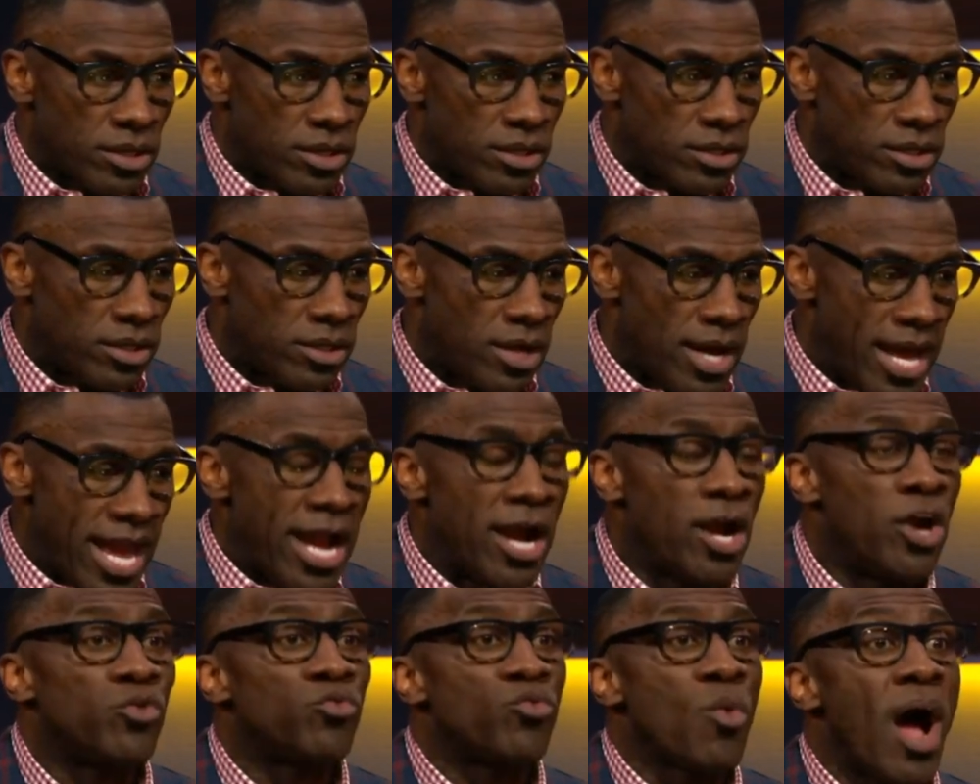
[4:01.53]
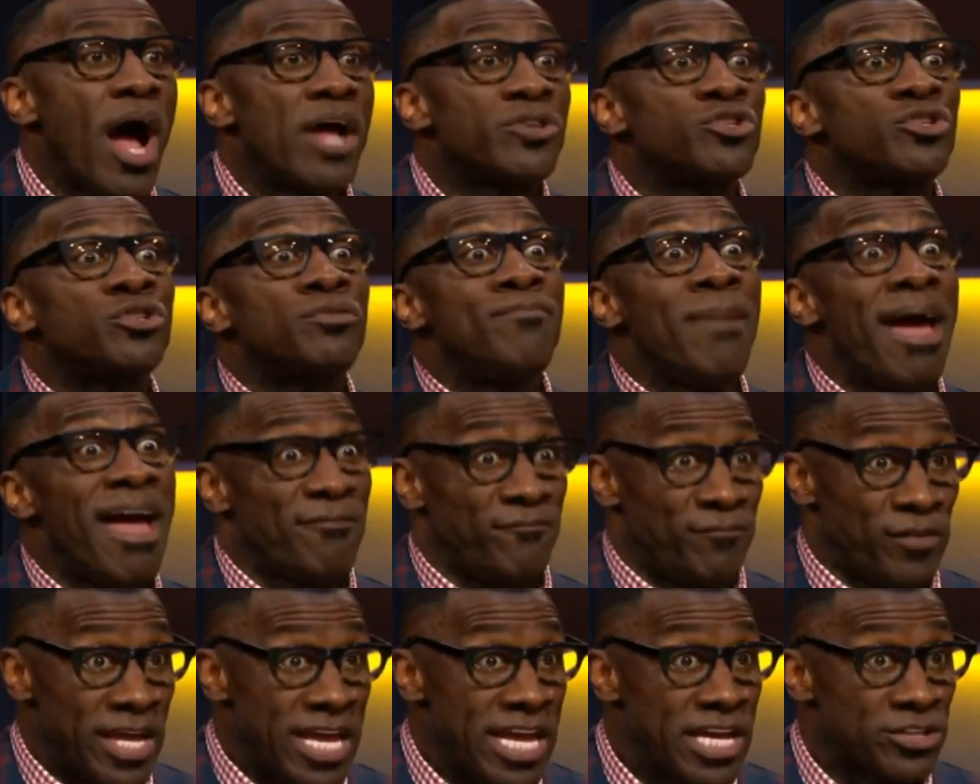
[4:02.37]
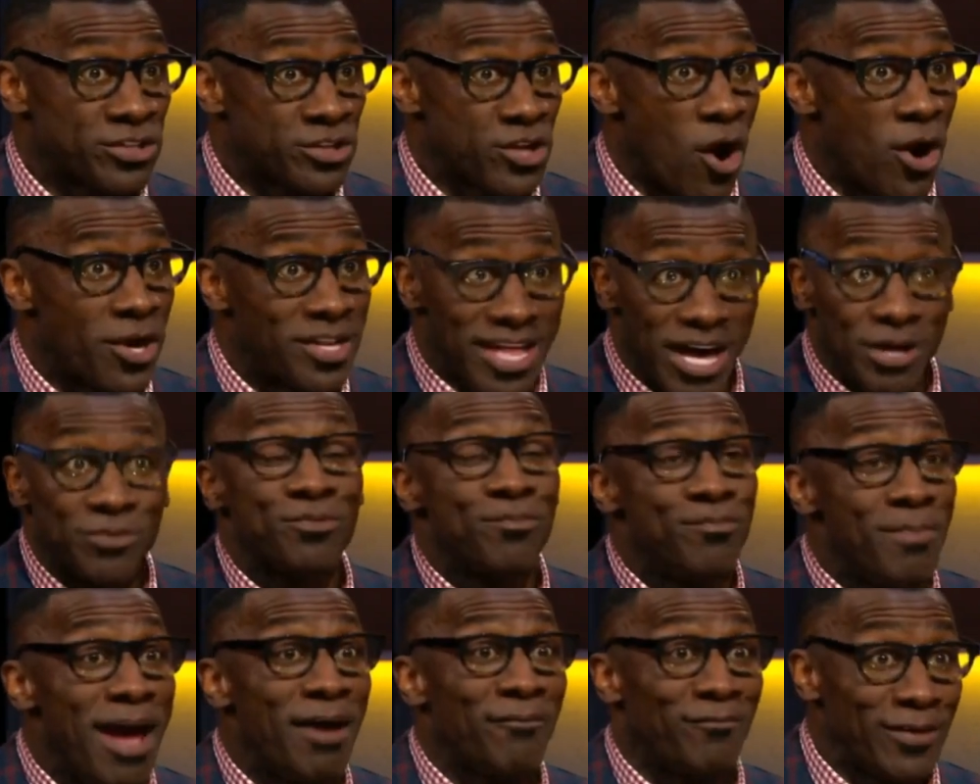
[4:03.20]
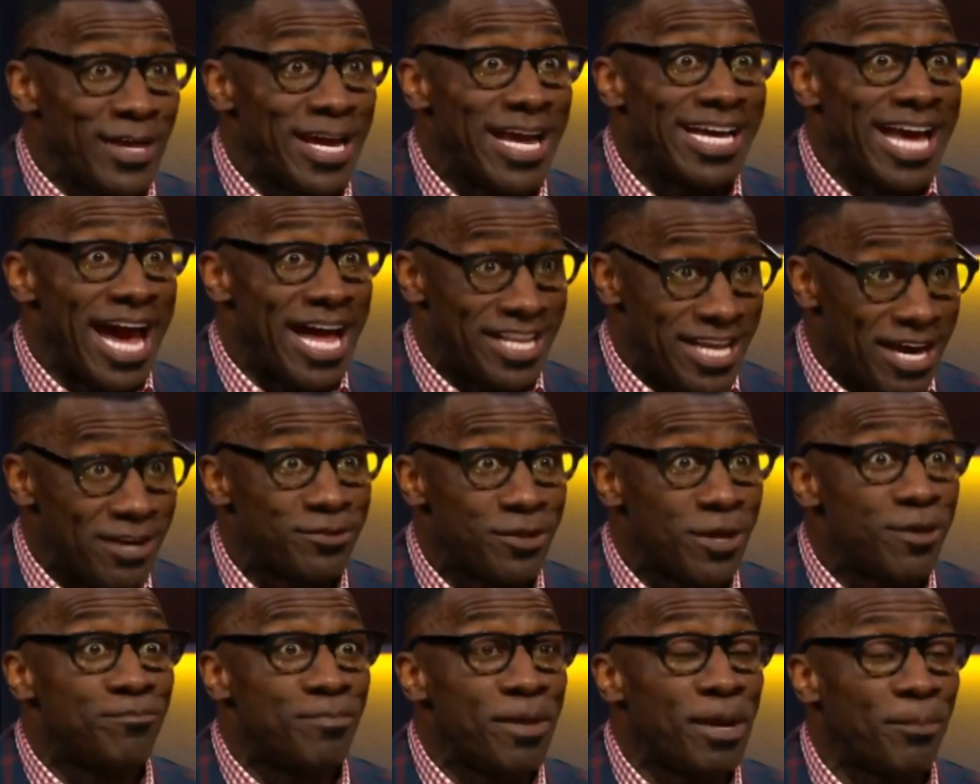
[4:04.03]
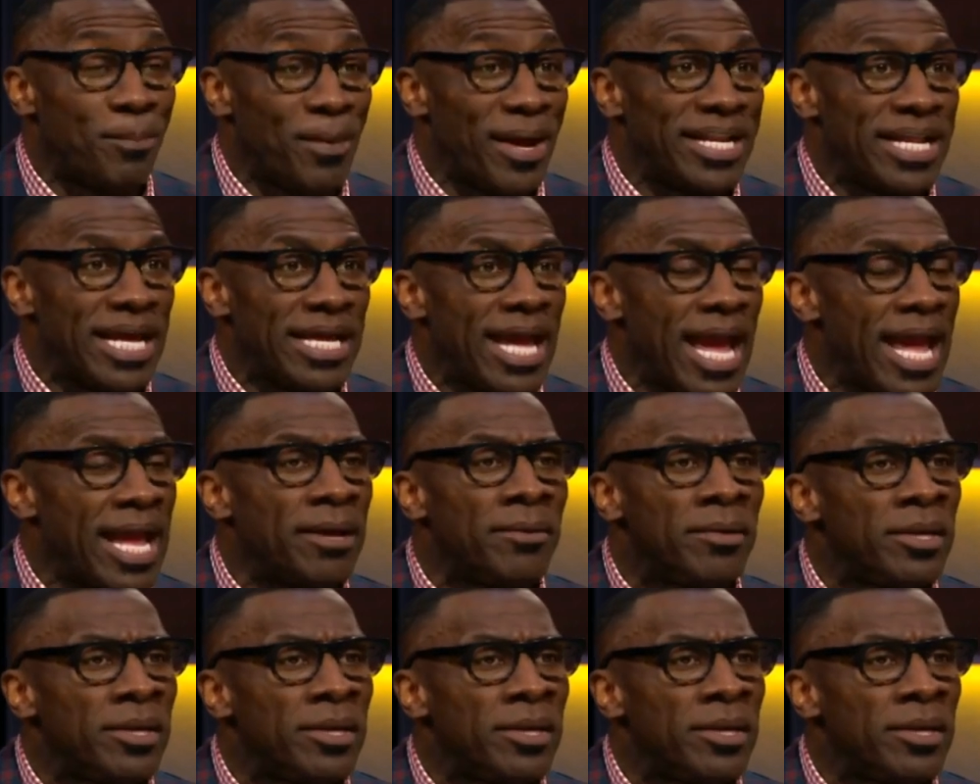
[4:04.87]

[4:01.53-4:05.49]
Aaron Rodgers. Matt Flynn started. That was when Matt Flynn got. That was a big play they gave.